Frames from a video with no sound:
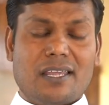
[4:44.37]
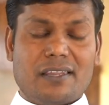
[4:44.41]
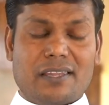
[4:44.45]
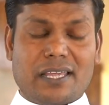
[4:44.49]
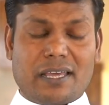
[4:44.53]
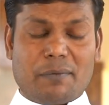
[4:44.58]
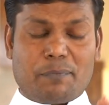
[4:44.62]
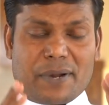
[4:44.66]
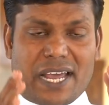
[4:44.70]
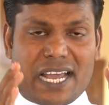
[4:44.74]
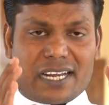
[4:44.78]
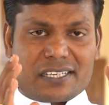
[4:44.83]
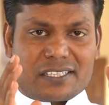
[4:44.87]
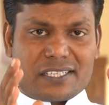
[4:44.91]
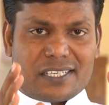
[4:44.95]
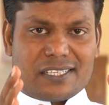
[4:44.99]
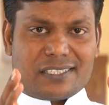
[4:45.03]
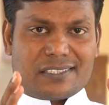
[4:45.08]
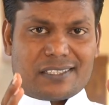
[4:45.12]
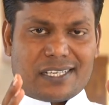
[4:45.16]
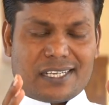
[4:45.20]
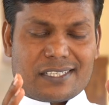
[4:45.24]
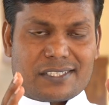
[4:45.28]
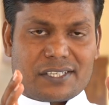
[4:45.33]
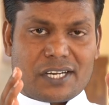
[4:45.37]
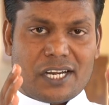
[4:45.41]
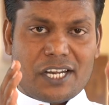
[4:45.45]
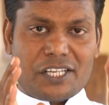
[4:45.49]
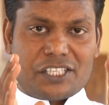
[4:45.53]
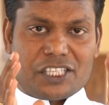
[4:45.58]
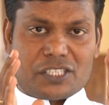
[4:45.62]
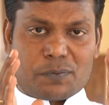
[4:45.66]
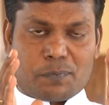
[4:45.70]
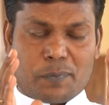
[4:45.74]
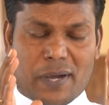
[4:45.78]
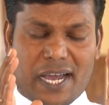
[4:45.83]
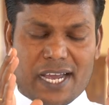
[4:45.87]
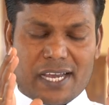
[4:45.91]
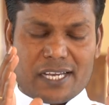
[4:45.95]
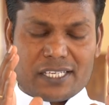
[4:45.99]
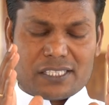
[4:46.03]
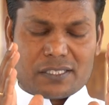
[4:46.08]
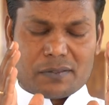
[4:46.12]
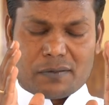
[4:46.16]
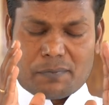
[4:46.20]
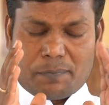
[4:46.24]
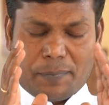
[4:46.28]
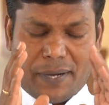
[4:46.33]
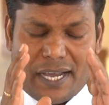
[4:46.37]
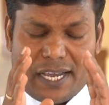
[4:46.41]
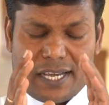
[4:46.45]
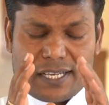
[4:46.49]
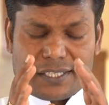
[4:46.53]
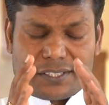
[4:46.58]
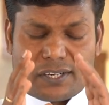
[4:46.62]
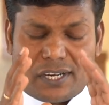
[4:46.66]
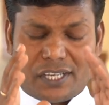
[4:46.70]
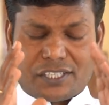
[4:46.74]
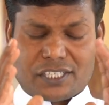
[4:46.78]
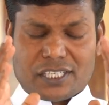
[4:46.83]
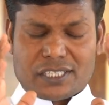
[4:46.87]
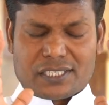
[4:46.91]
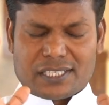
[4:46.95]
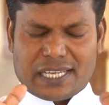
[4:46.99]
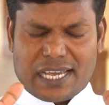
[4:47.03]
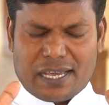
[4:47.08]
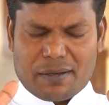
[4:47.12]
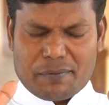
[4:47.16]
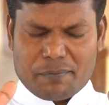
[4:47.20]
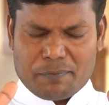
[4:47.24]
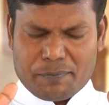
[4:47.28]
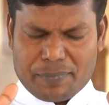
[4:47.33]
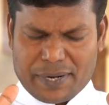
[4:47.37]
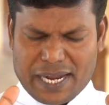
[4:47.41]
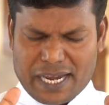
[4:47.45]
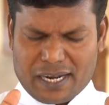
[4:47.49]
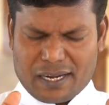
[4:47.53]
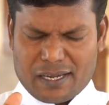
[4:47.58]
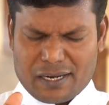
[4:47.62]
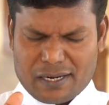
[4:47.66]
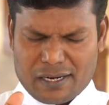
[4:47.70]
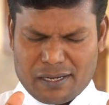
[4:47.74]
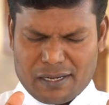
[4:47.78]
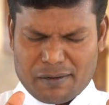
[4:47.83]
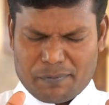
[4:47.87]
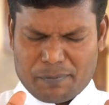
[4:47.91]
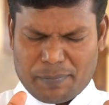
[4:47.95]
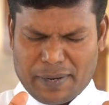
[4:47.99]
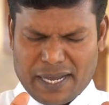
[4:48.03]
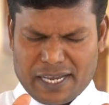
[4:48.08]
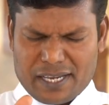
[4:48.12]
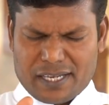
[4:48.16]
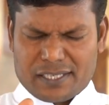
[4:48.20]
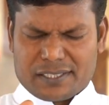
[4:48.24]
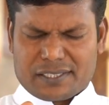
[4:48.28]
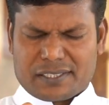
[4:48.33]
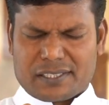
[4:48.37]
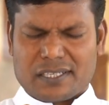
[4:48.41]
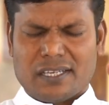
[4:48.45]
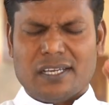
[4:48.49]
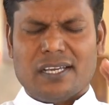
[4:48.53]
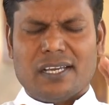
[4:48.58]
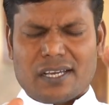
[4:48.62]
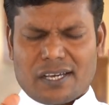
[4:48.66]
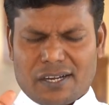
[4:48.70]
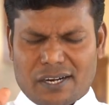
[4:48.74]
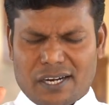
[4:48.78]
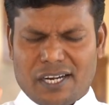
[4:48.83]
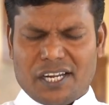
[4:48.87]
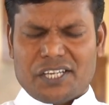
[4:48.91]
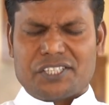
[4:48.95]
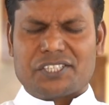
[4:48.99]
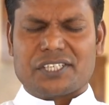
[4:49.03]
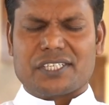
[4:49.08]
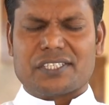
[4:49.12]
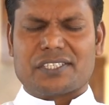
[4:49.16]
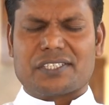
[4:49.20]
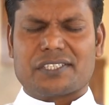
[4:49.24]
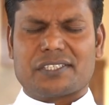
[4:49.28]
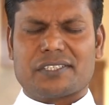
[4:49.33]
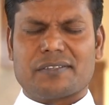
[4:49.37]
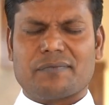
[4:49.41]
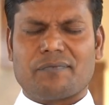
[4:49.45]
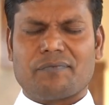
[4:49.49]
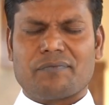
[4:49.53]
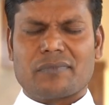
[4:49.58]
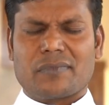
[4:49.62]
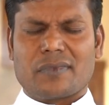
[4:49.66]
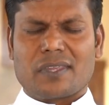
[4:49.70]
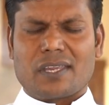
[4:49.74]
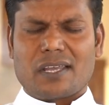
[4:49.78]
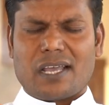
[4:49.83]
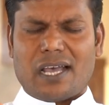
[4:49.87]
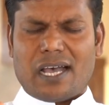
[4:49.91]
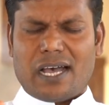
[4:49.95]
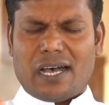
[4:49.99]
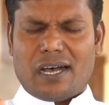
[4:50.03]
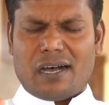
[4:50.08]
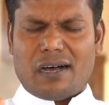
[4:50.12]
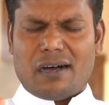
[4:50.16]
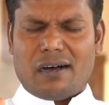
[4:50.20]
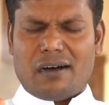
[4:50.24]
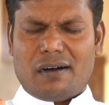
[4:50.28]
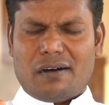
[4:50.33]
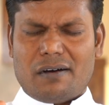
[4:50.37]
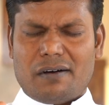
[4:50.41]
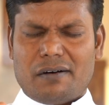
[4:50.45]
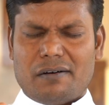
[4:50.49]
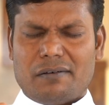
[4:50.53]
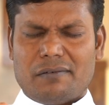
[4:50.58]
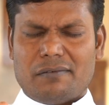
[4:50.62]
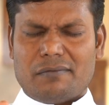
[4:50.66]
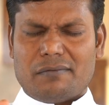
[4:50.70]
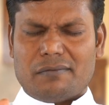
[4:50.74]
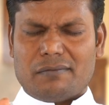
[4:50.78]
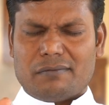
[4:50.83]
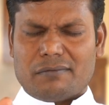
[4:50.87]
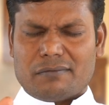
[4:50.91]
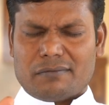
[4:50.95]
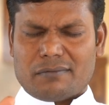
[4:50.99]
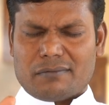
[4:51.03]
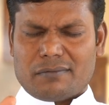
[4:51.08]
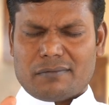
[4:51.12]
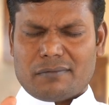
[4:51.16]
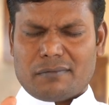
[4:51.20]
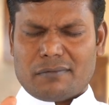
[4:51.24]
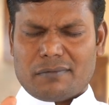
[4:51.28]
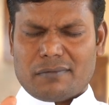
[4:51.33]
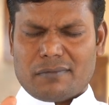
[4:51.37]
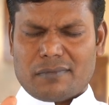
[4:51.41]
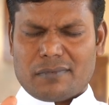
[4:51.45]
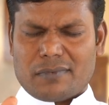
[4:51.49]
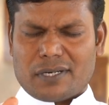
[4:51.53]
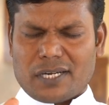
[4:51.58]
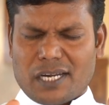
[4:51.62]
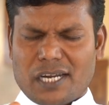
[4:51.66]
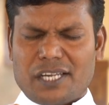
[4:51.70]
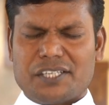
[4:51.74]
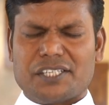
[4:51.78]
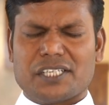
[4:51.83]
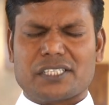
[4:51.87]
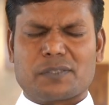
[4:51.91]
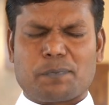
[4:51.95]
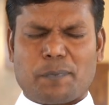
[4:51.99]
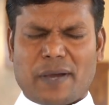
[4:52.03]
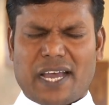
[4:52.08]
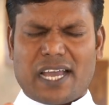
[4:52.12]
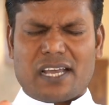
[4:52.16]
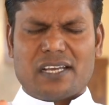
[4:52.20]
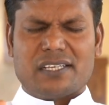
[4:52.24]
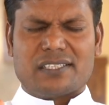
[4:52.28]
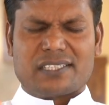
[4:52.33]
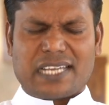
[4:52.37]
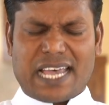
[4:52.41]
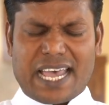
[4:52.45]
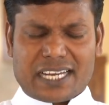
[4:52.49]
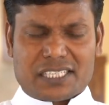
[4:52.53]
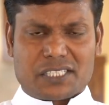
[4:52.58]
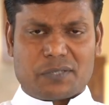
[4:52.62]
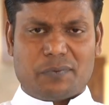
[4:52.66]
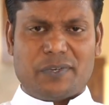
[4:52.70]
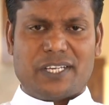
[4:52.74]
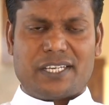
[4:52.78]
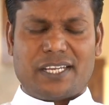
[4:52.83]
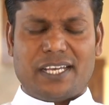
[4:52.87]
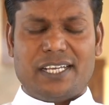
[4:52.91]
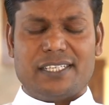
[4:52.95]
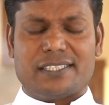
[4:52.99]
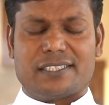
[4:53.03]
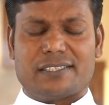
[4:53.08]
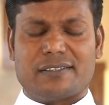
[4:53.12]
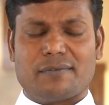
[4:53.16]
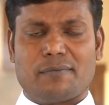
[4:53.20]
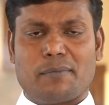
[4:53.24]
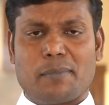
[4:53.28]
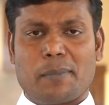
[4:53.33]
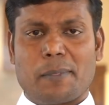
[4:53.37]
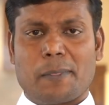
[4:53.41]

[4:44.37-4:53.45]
They practice these religious pious, pious religious, uh, uh, pious religious, uh, uh, religious pious activities